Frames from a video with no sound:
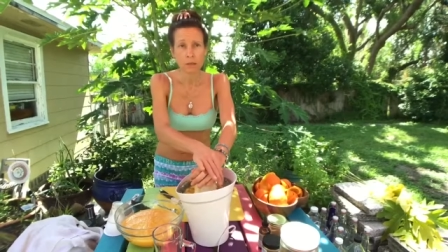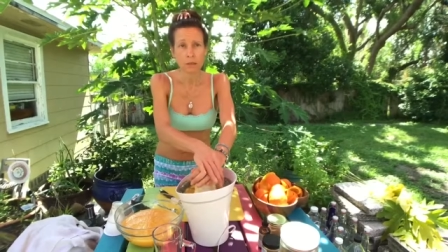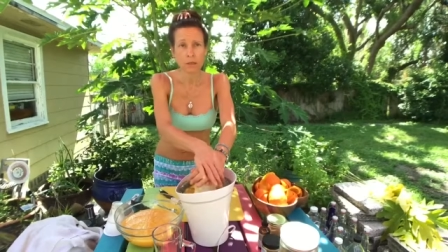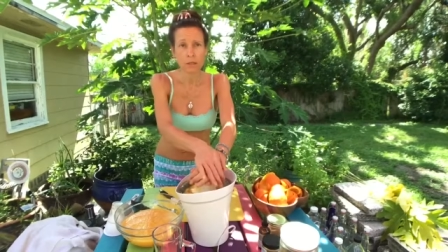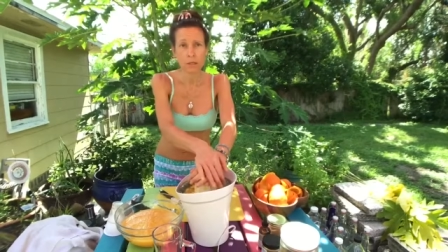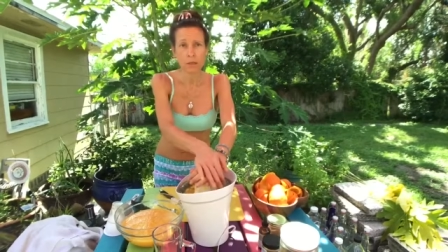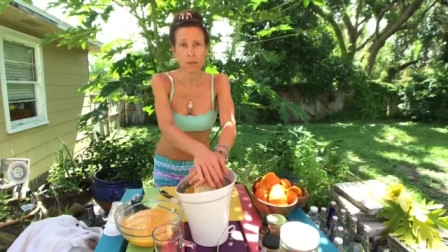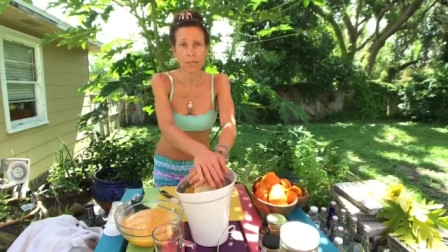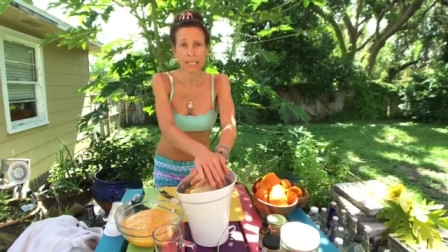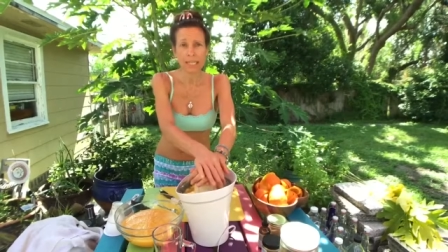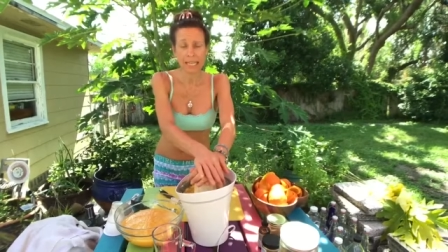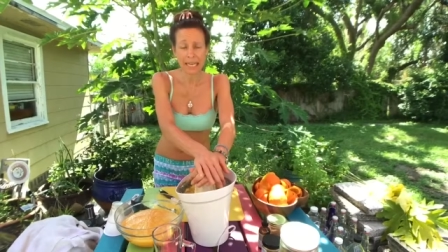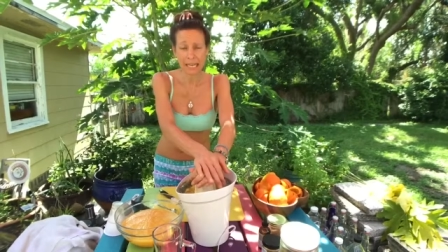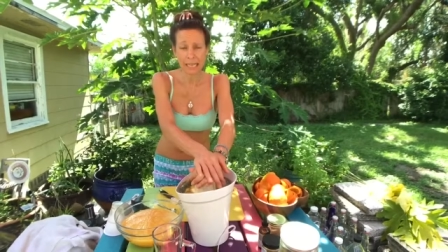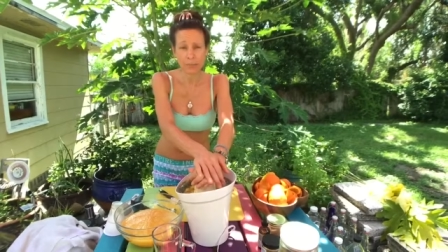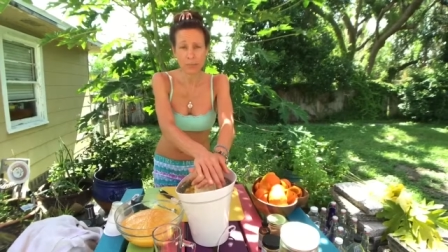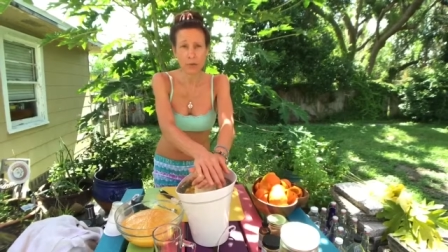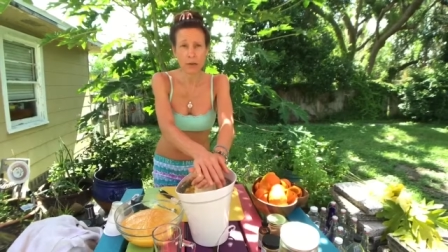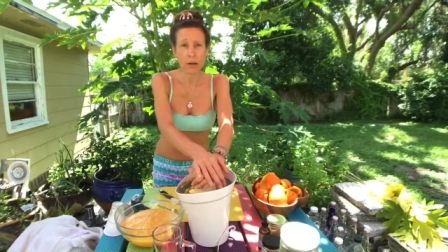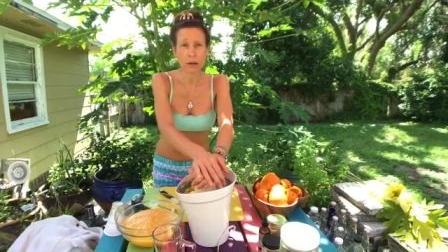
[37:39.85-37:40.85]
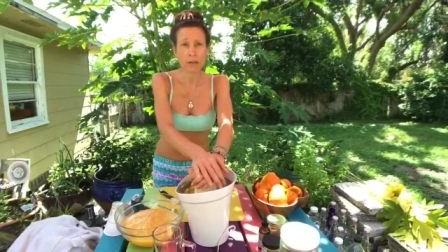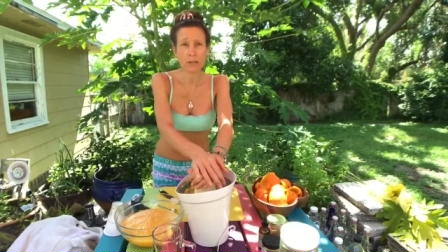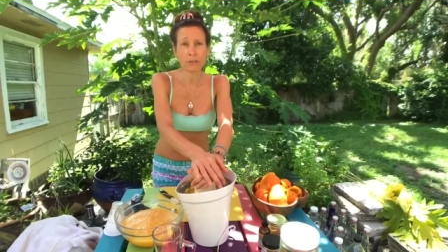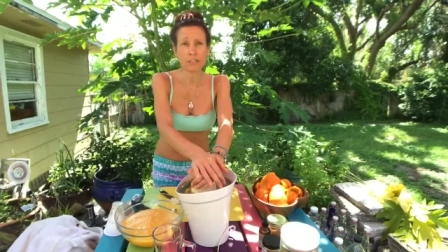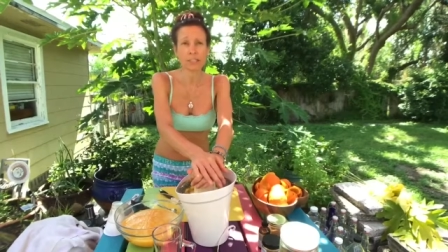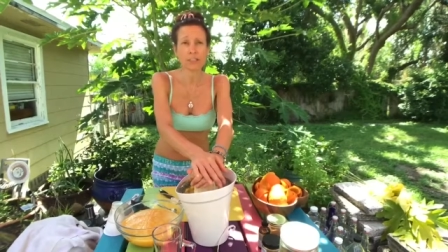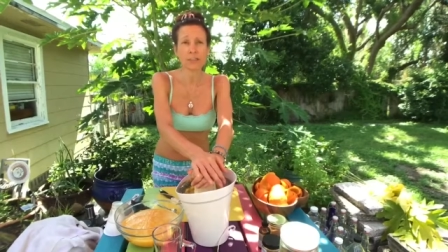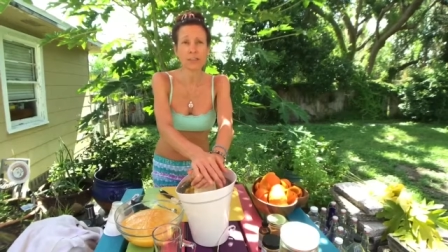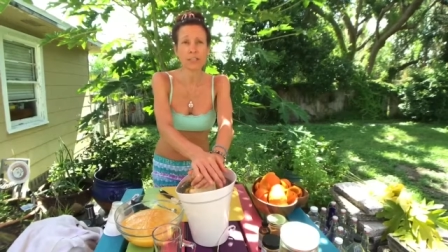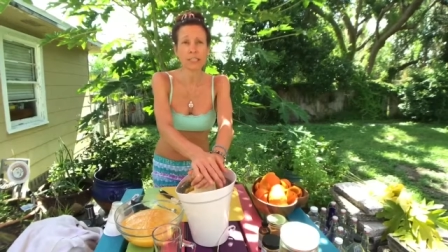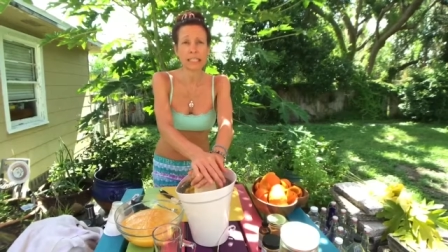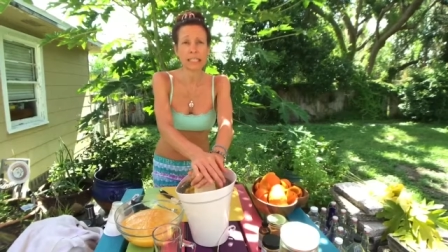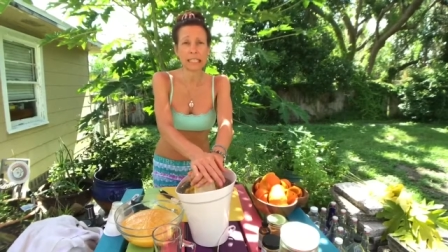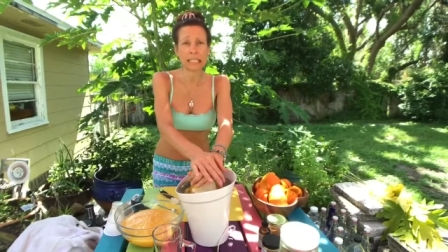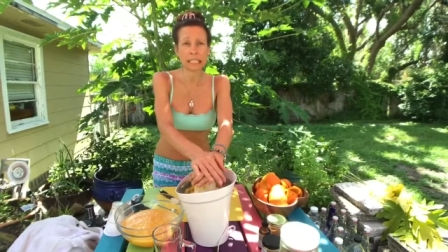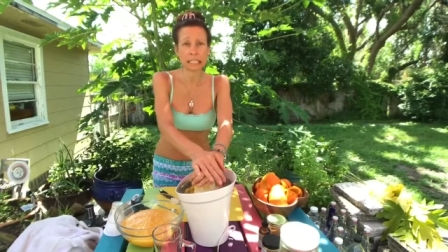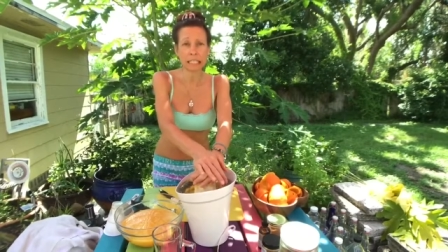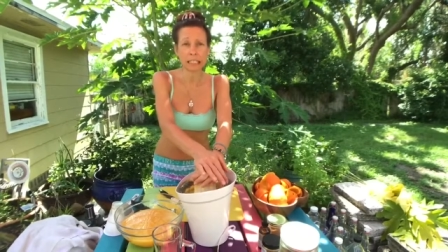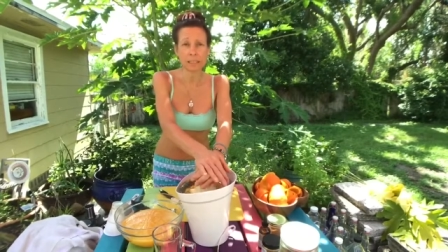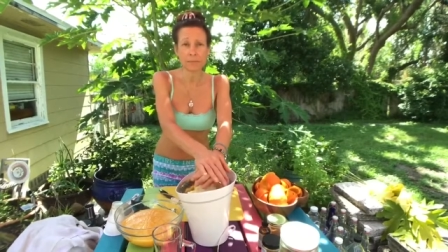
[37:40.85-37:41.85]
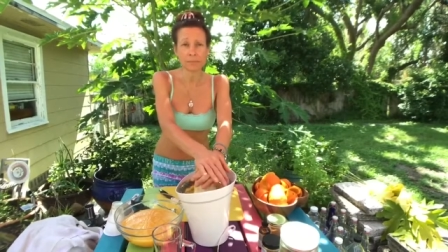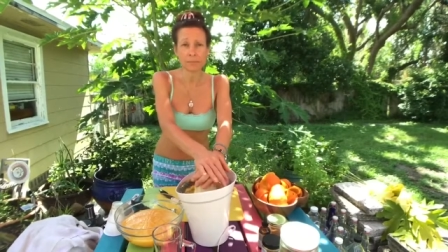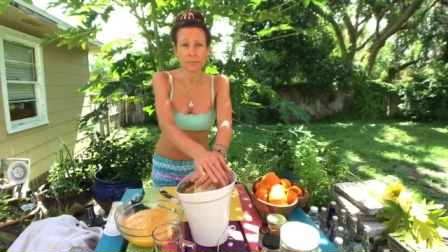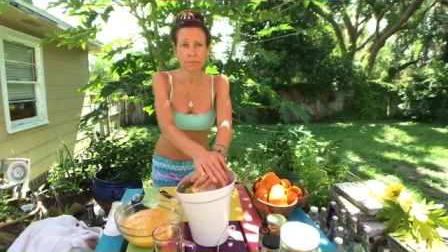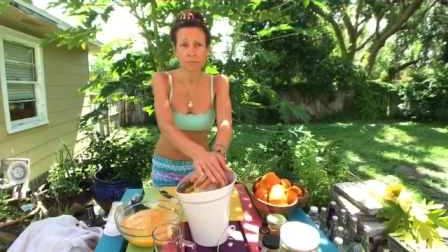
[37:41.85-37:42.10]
So again, priorities are key.